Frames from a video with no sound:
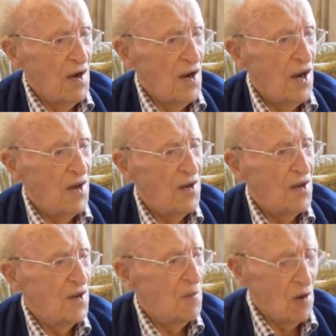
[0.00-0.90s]

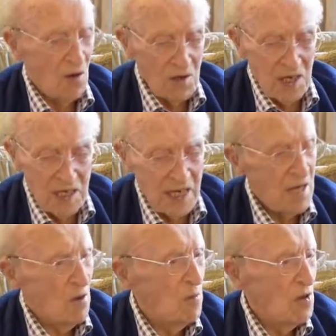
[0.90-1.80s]
and the ball didn't
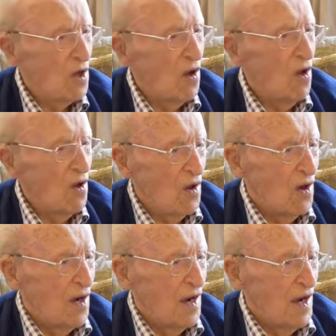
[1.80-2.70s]
get up at all,
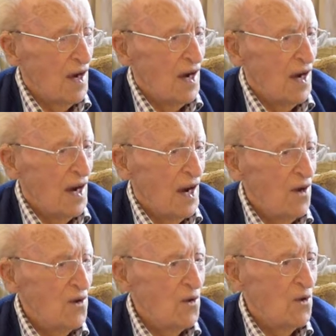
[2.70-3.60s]

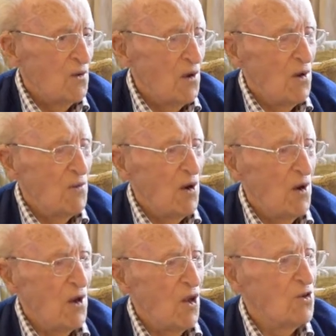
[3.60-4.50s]
and we, we
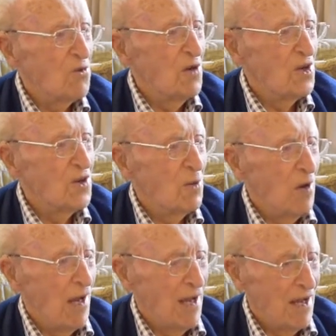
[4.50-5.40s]
lost
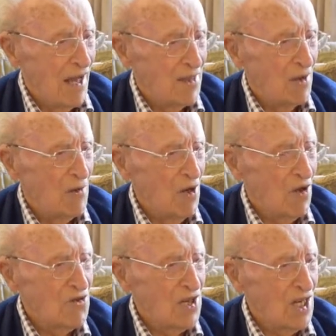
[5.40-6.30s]
miserably. I think we
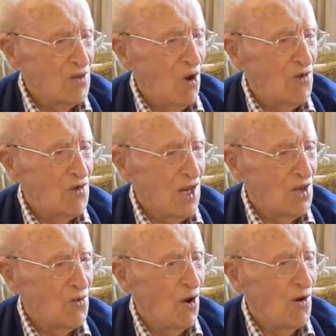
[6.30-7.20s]
lost six one,
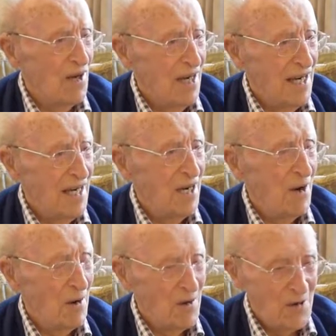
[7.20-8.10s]
six one.
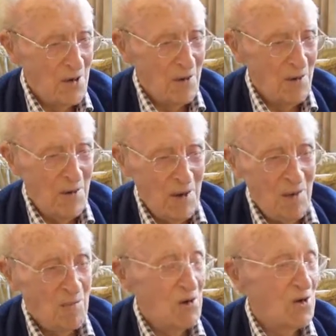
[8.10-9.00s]
Yeah, um,
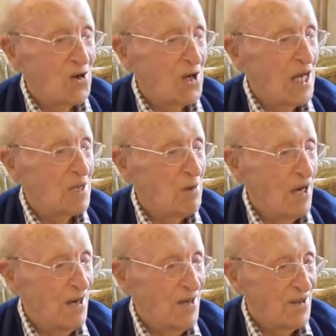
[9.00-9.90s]
but it was a good
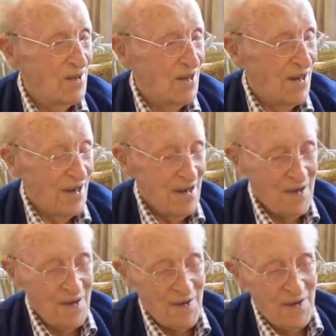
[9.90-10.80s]
experience. Yeah.
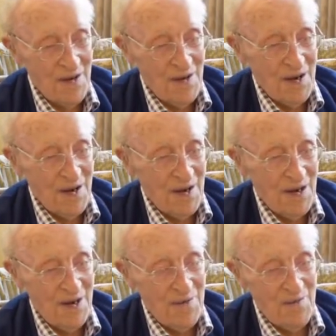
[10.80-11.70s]

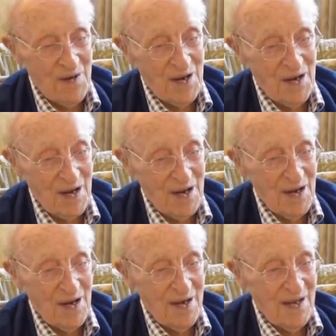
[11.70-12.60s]
Um, uh,
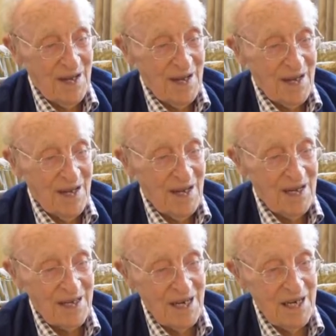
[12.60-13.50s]

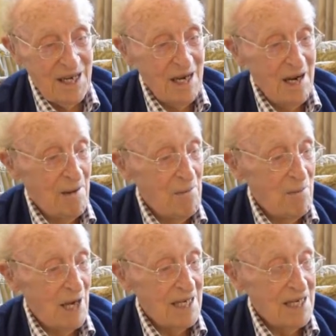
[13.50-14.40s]
I said, "Yeah,
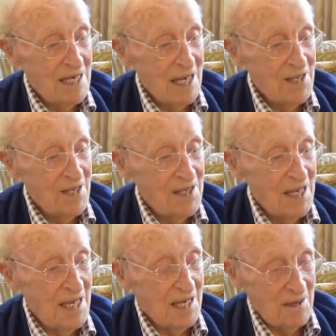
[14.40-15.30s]
I'm back to tell the
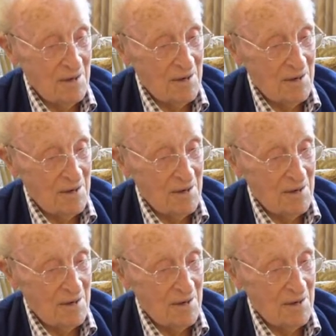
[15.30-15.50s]
tale."